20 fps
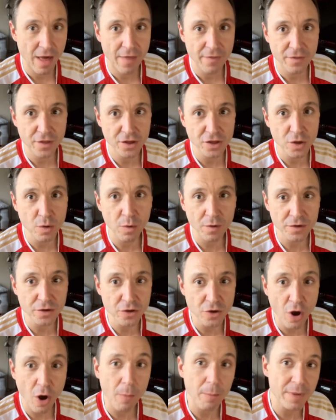that you will
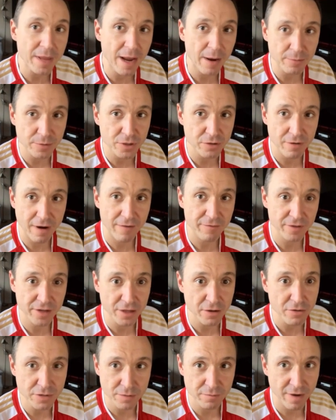not be able to craft it
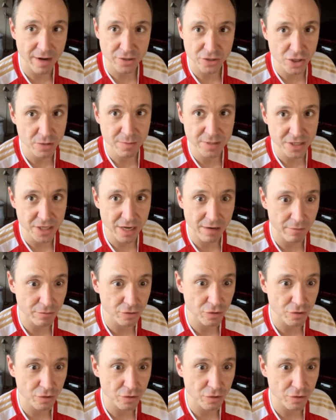using rank 2 materials,